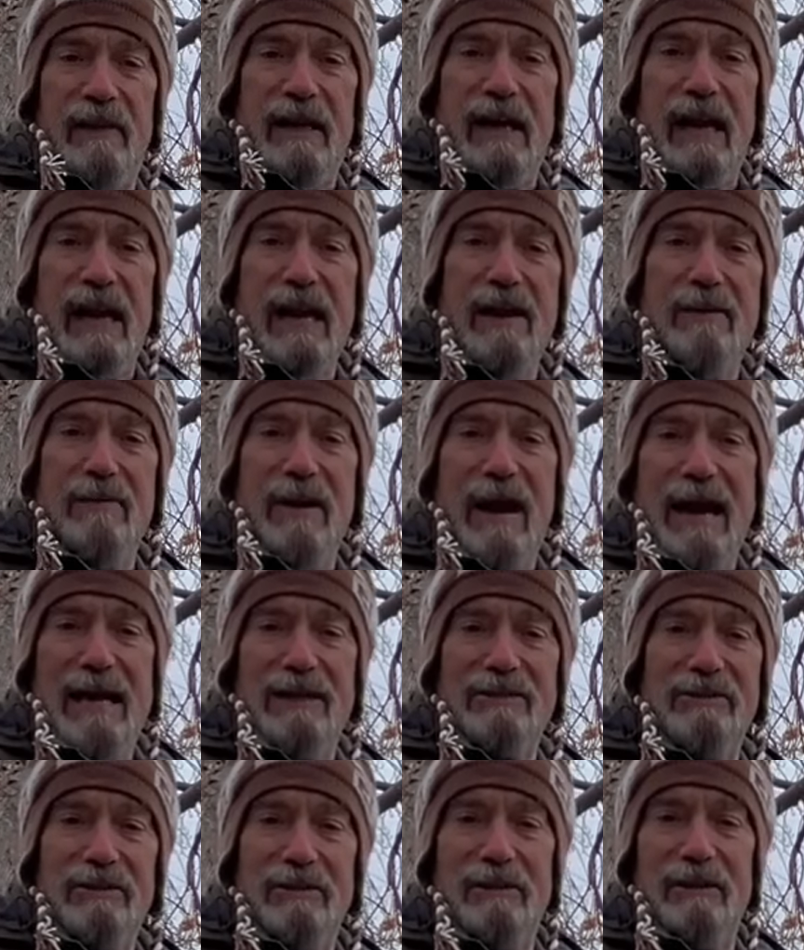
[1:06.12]
the cam
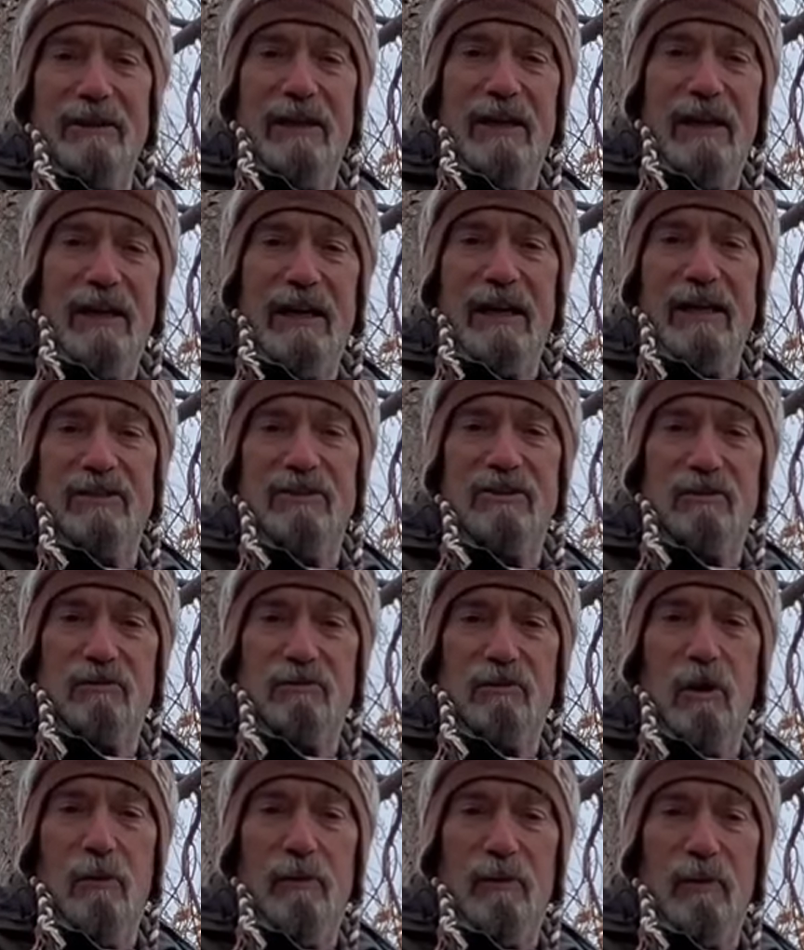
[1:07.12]
action against the
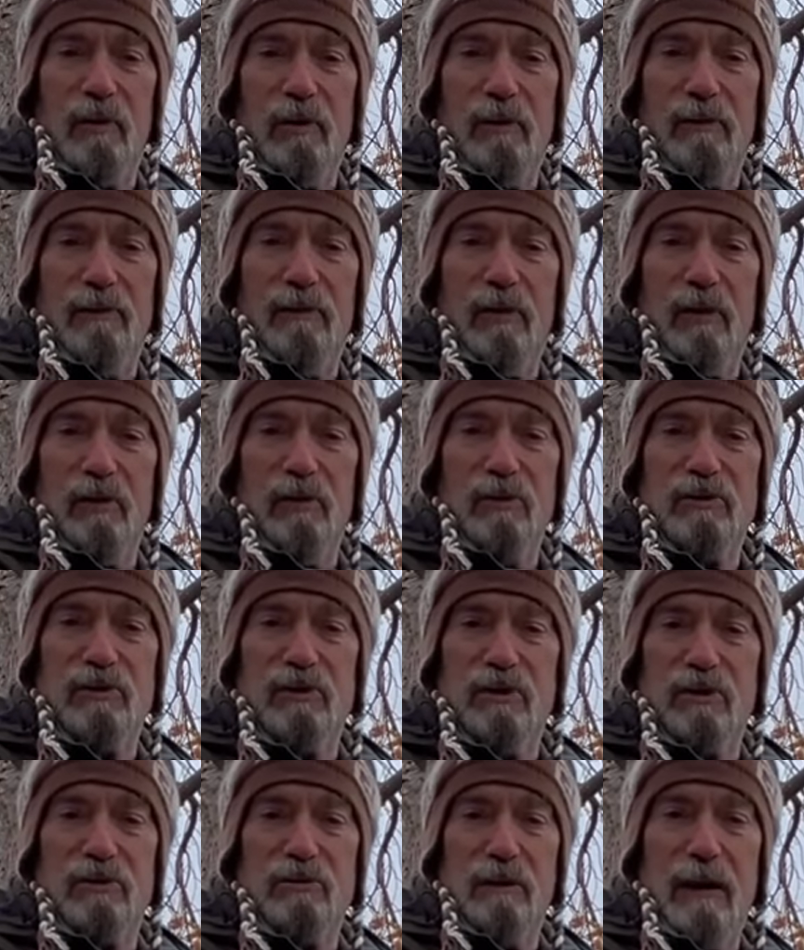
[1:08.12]
rope loop
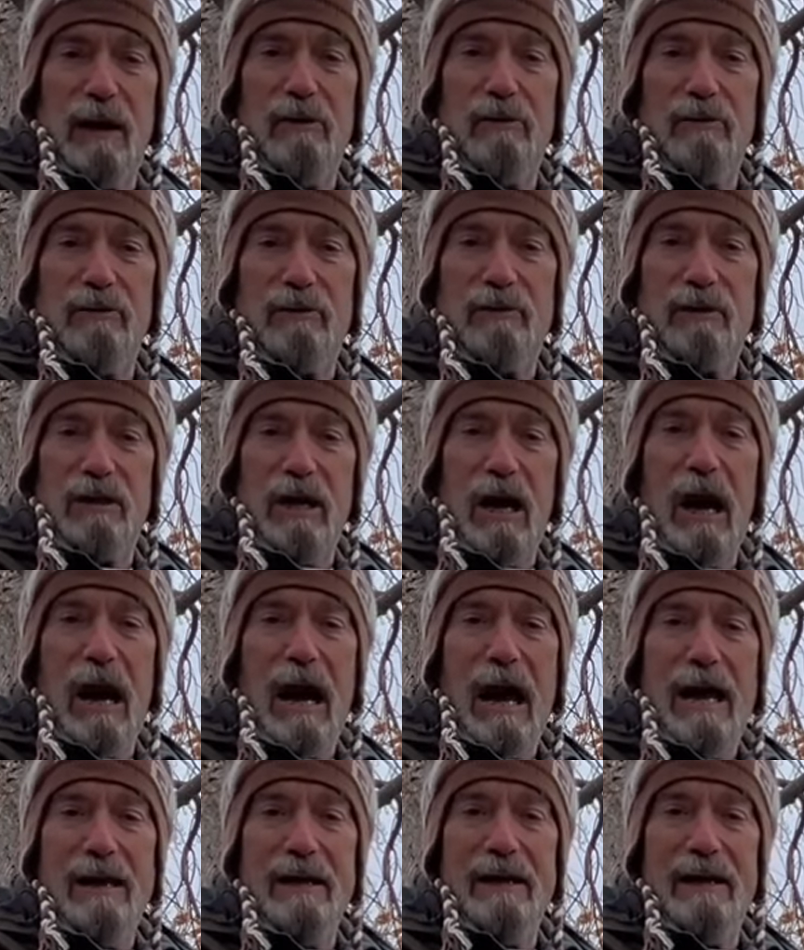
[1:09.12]
pulls the shroud
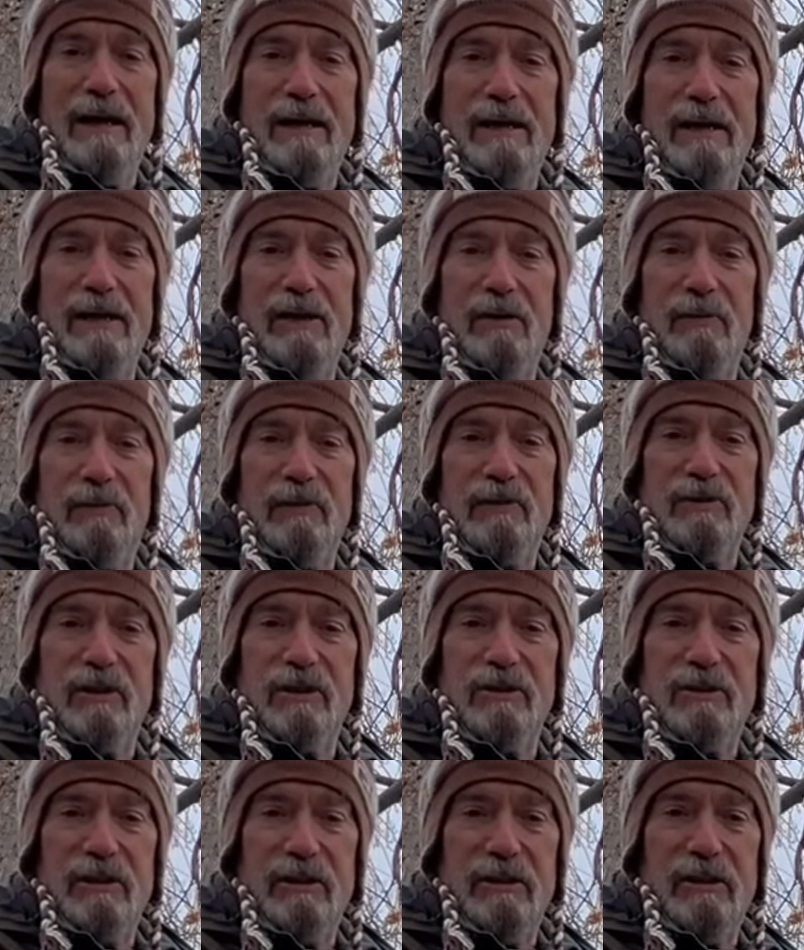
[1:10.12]
taut and into
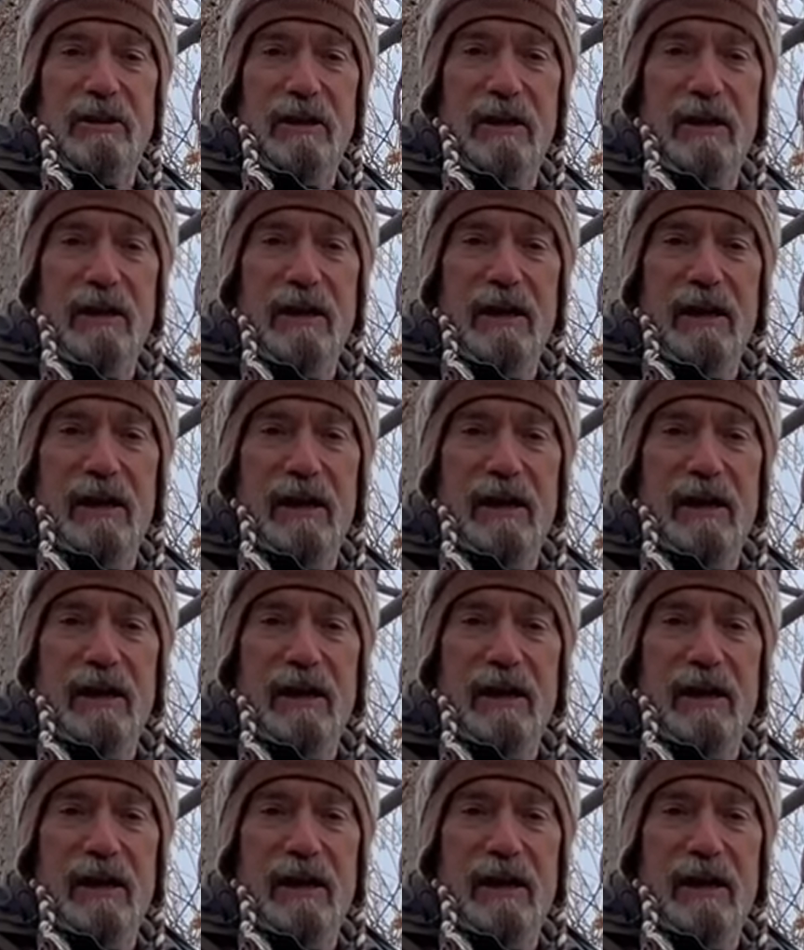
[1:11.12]
position.